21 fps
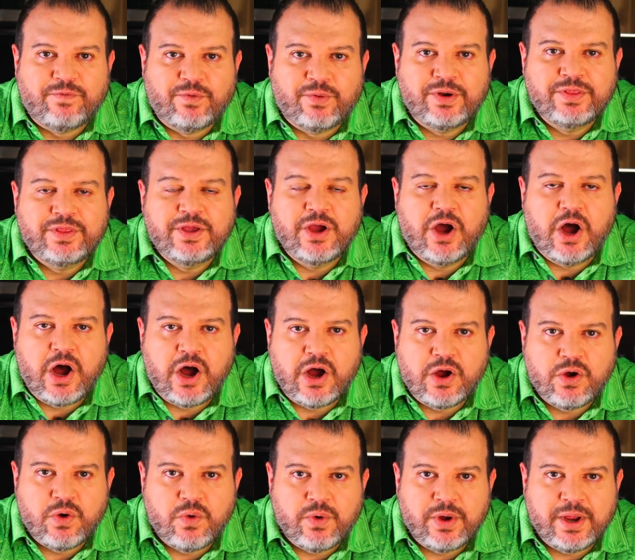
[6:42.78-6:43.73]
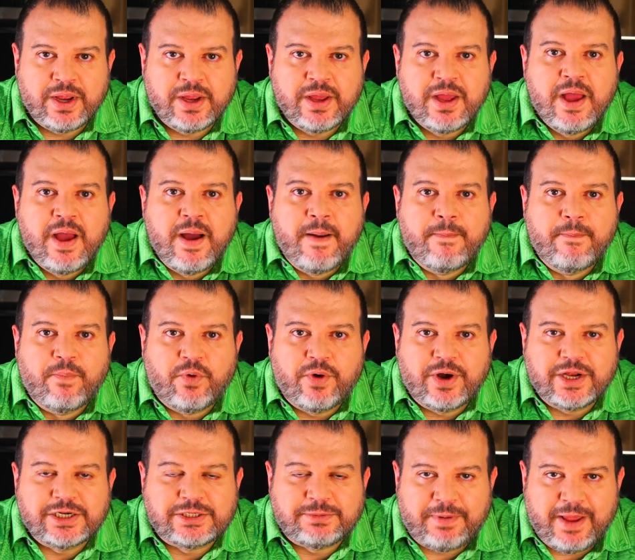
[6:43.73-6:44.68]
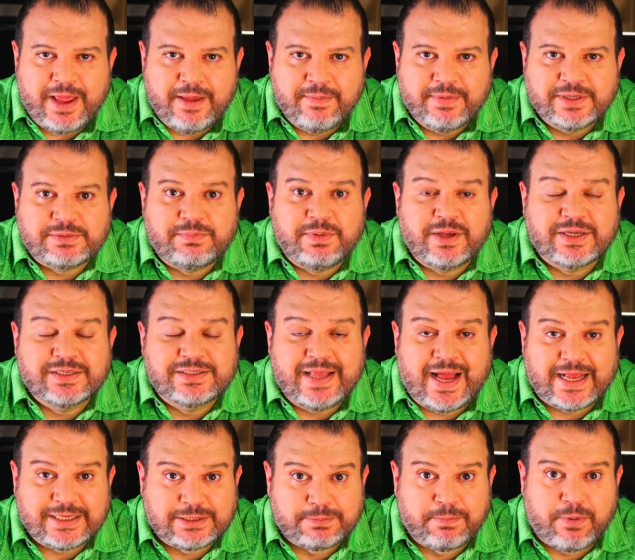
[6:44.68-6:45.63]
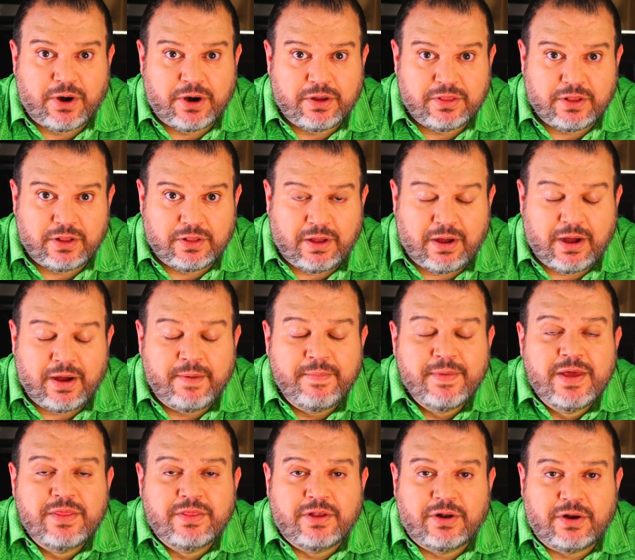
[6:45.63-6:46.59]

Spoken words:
afford the ongoing mortgage payments, because that's part of the law.